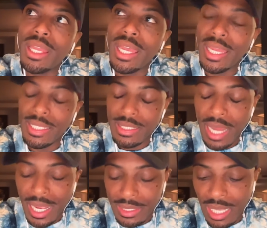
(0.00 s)
And
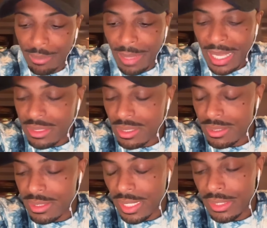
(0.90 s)
I'd gotten back to the
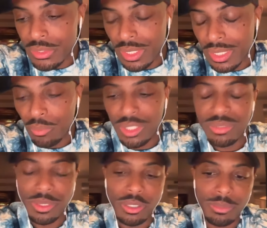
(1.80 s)
States, and I wanted
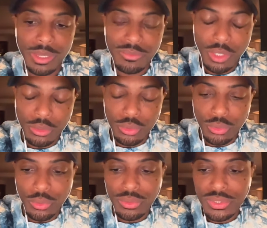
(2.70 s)
to put on the Book of Dark
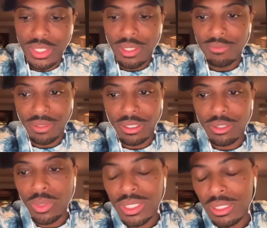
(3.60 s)
Truths very
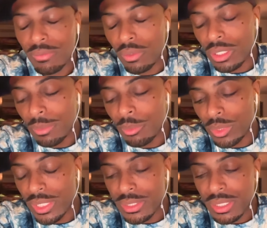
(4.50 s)
quickly for a couple
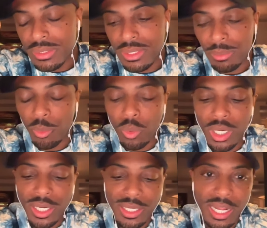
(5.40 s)
reasons. Number
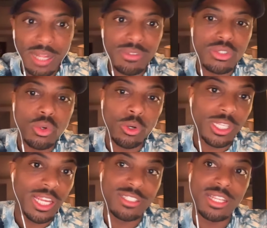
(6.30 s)
one, I have this court
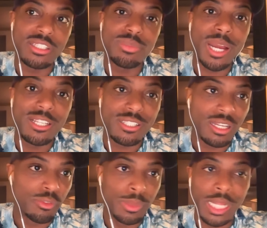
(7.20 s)
case. I despise the
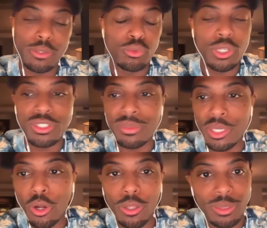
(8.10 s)
government. I don't trust them
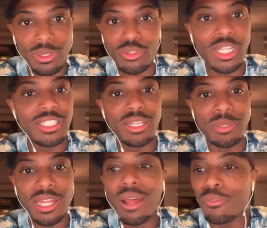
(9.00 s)
at all. They've been trying to take
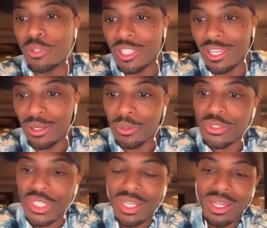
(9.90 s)
me down for years.